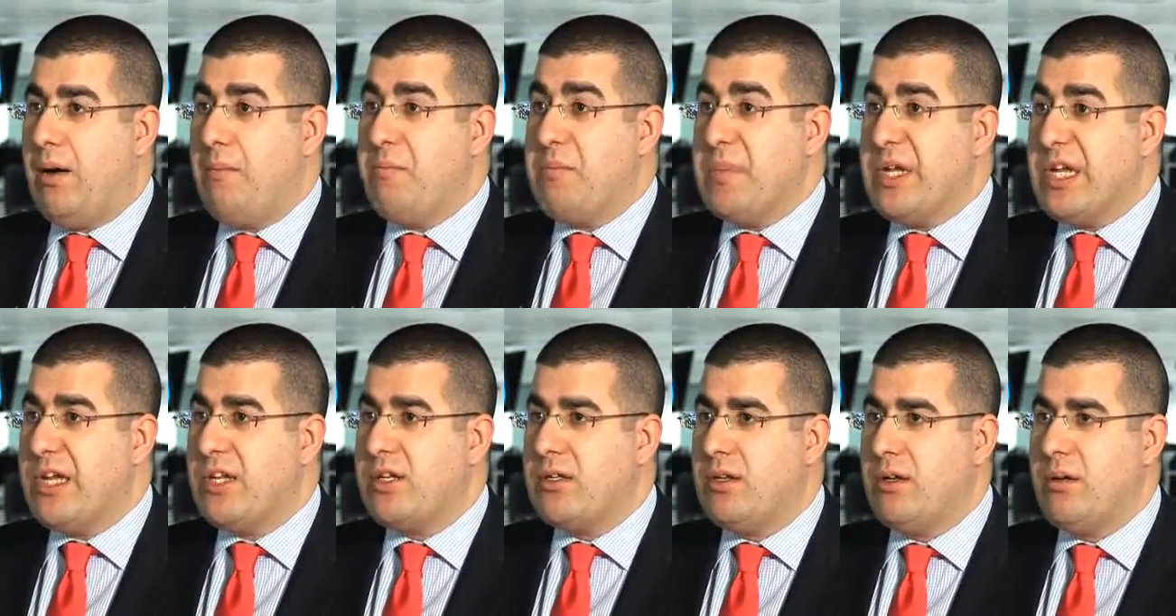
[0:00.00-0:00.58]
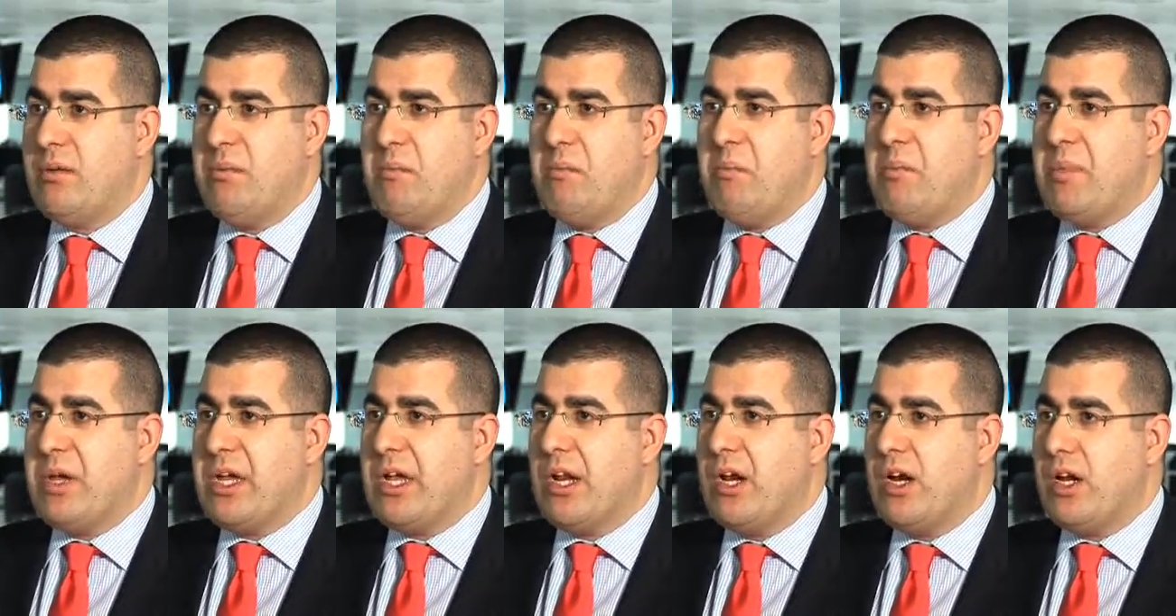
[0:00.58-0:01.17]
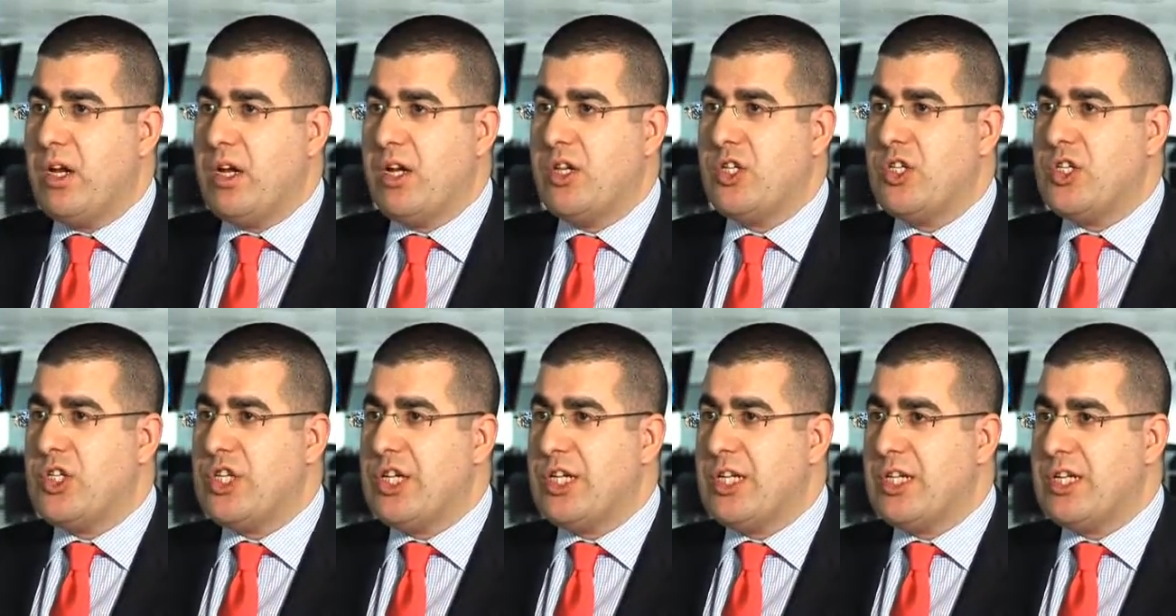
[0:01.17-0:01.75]
meat, milk,
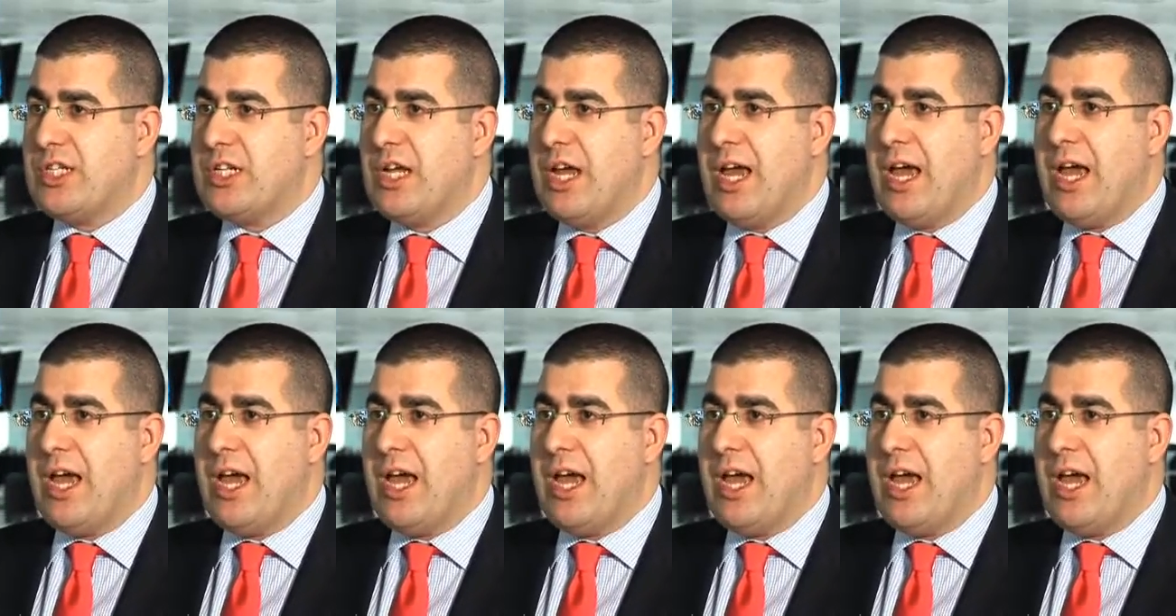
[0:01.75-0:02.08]
cheese,